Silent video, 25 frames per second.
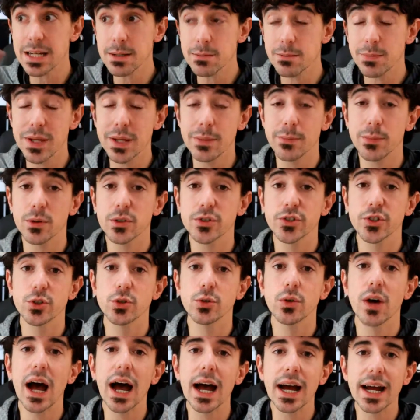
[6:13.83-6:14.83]
people
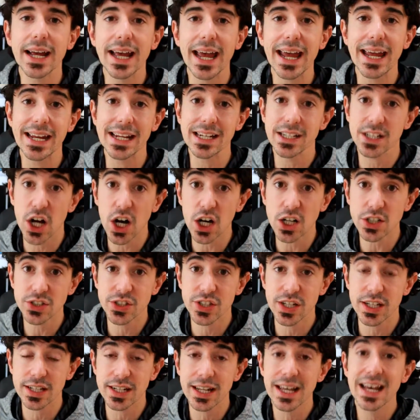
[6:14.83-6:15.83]
to ungated
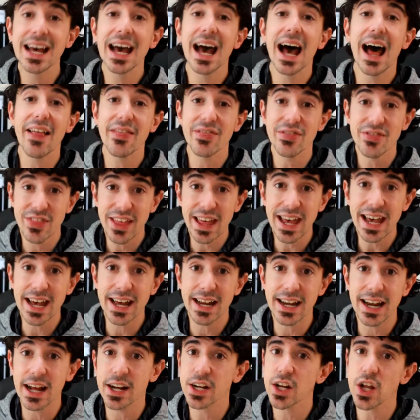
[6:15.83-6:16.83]
content, and
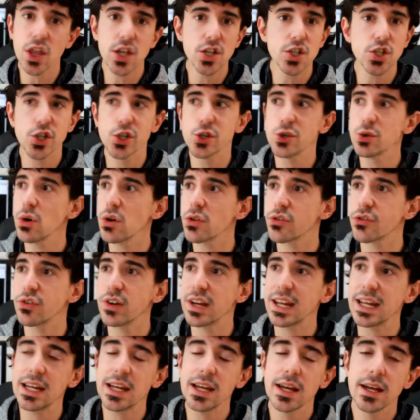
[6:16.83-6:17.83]
then another 2 or
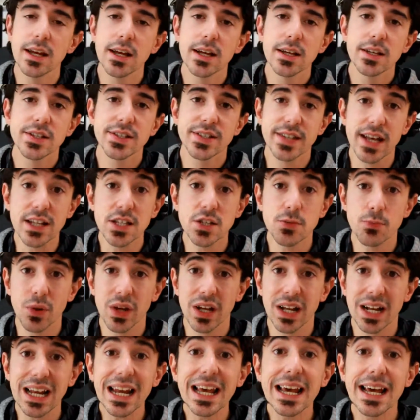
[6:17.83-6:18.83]
3 cents per
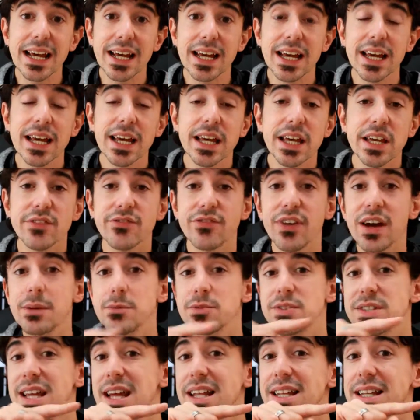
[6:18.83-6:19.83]
click if I'm
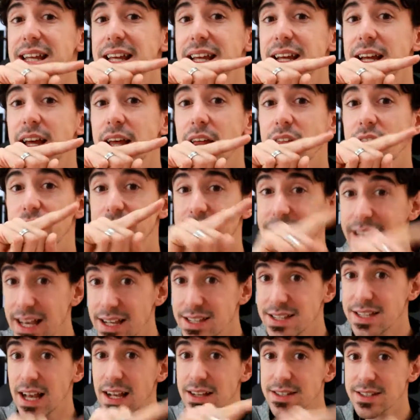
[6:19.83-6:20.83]
sending the
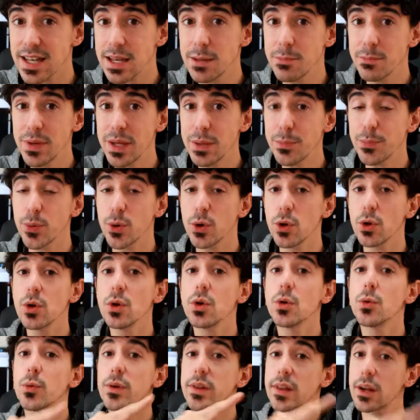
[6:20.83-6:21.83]
exact same
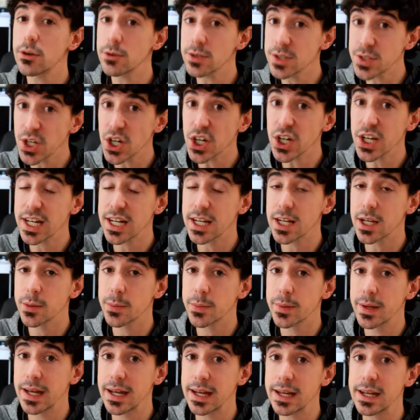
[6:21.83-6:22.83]
people with a retargeting
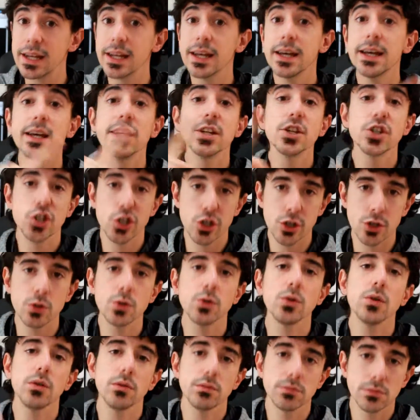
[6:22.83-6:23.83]
campaign
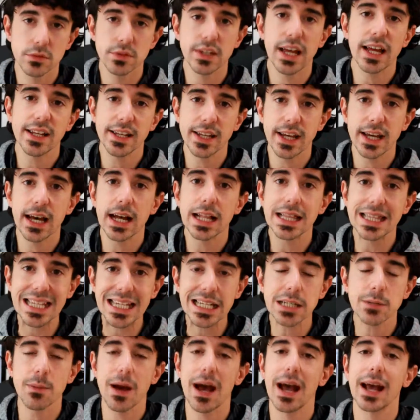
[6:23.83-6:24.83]
to then a
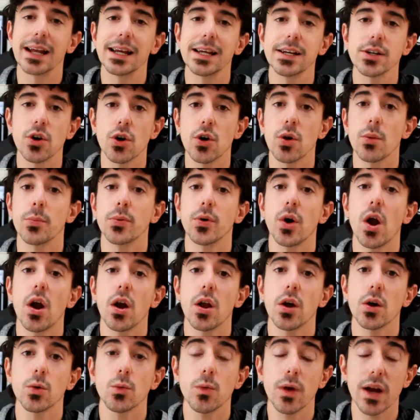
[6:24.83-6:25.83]
lead magnet or a
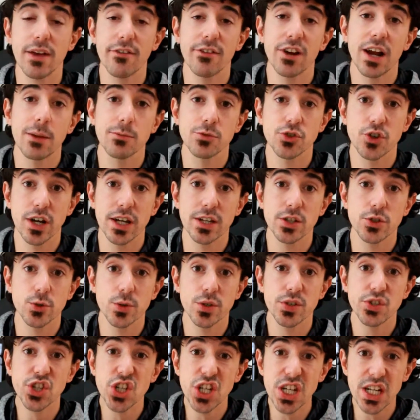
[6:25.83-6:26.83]
product, whatever I'm trying to
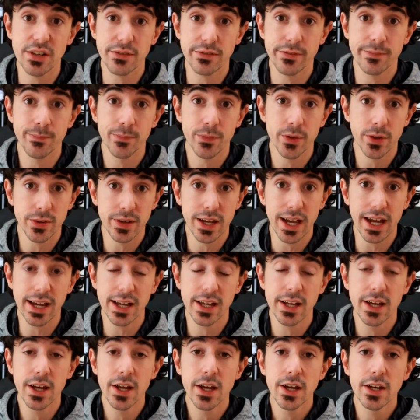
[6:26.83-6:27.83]
achieve.
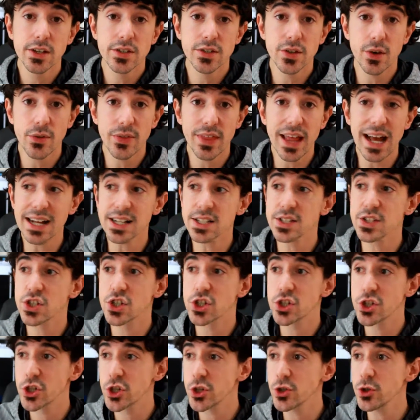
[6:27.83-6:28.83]
Okay, so
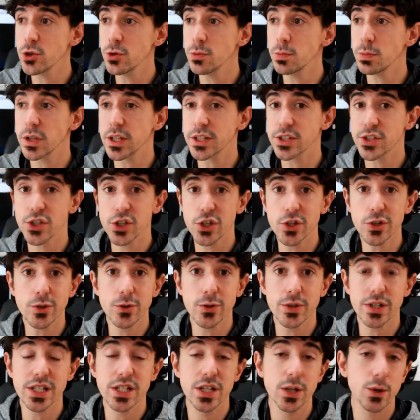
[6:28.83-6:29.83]
that's 2 plus
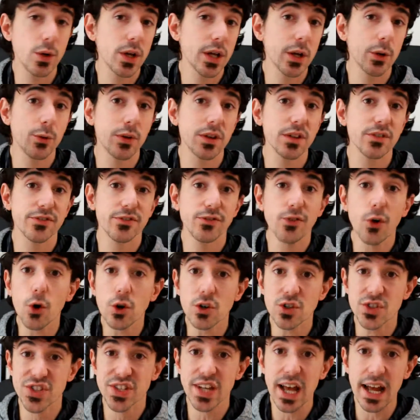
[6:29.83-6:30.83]
2 equals
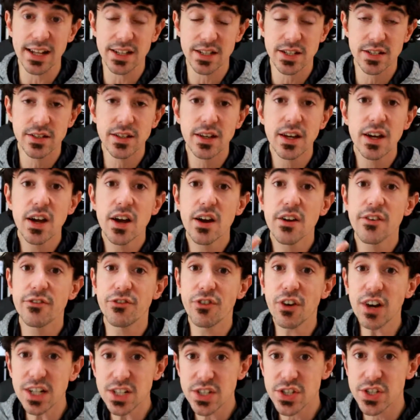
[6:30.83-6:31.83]
4 cents
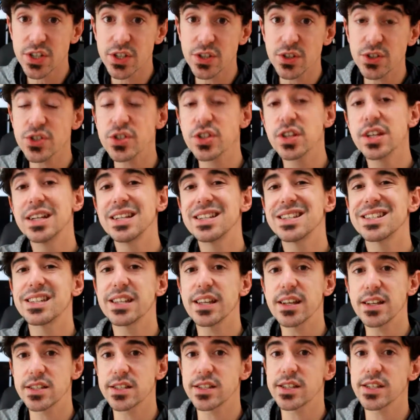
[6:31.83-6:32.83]
versus
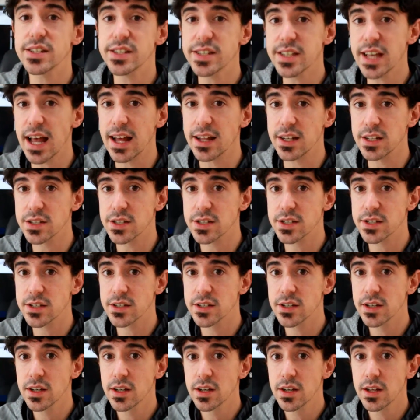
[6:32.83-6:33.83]
60
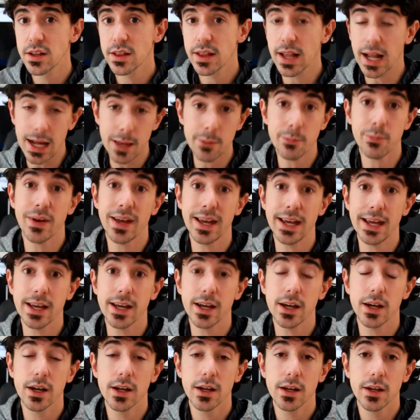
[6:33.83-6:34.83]
cents that I'm
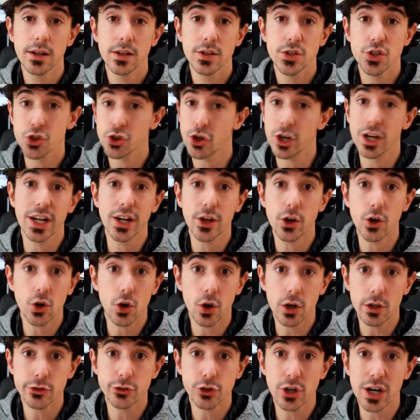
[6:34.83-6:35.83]
paying strictly on
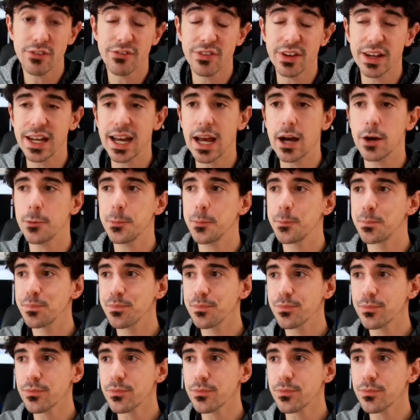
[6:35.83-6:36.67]
cold traffic. Now,